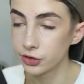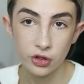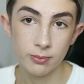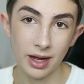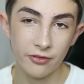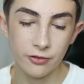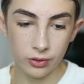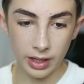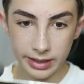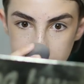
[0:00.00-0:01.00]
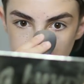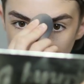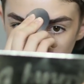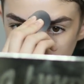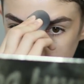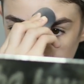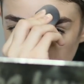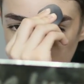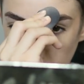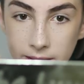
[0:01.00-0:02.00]
onto my forehead as well, just
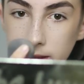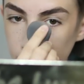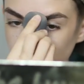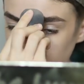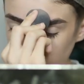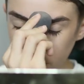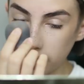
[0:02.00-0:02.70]
to make it look a bit more